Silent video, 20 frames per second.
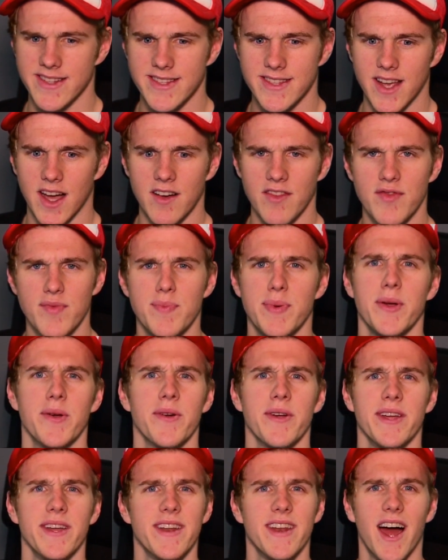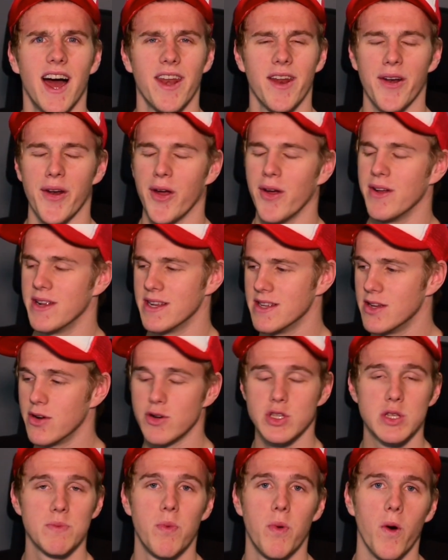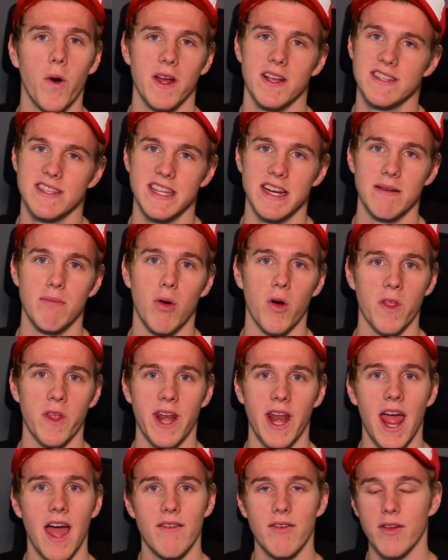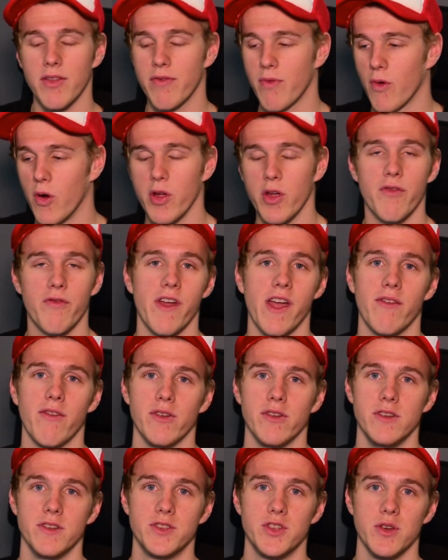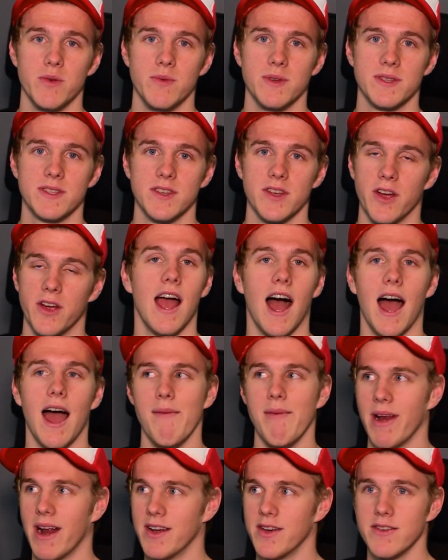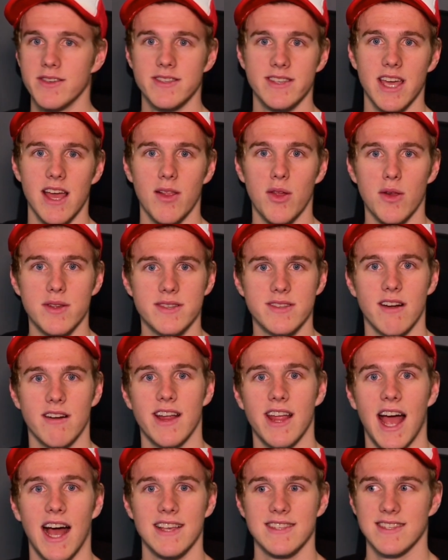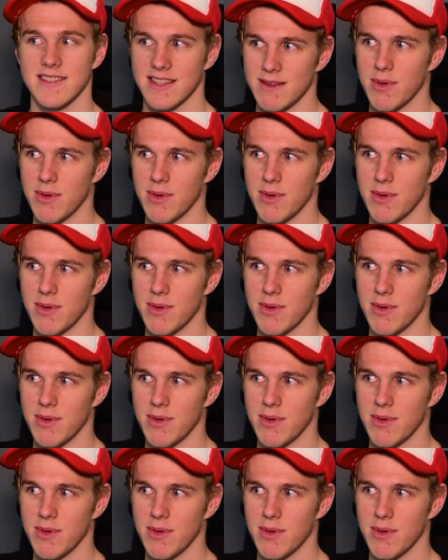tough period. I don't know. Your support is needed more than ever for all your favorite YouTubers. So, I mean, I do say a little sarcastically,